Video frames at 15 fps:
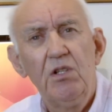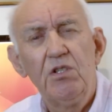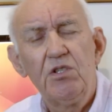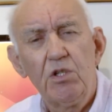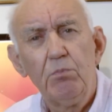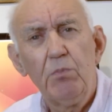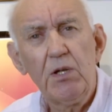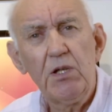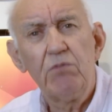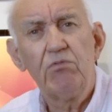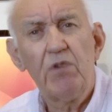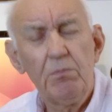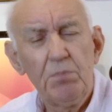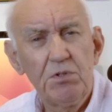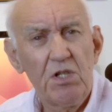to make
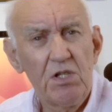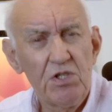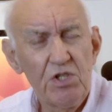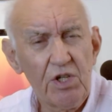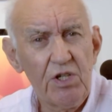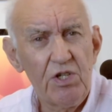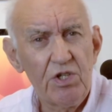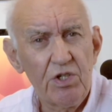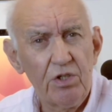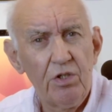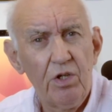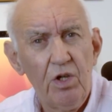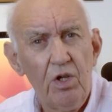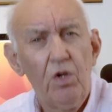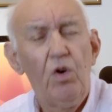
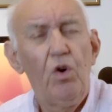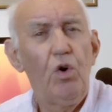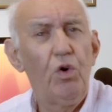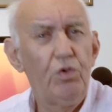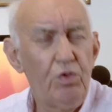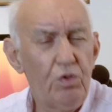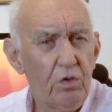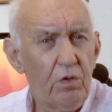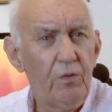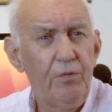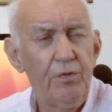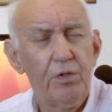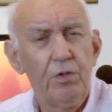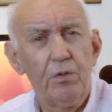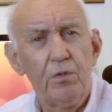representation on your
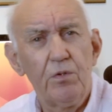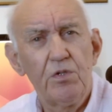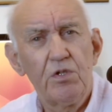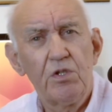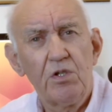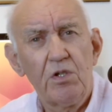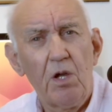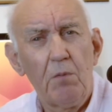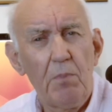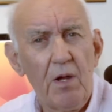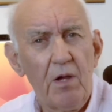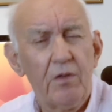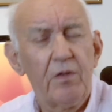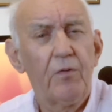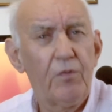views
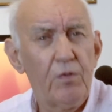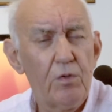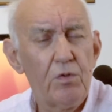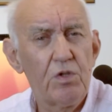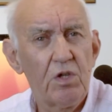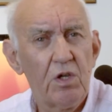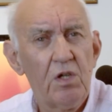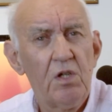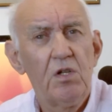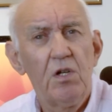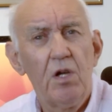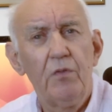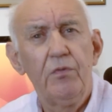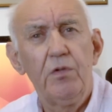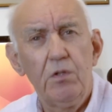about the future
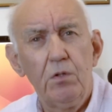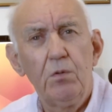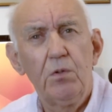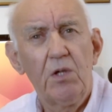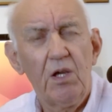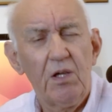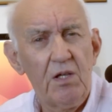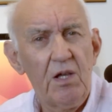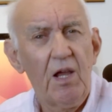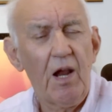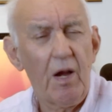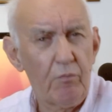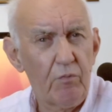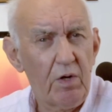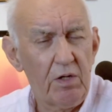of the UK
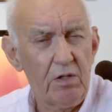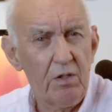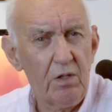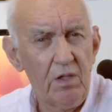ham radio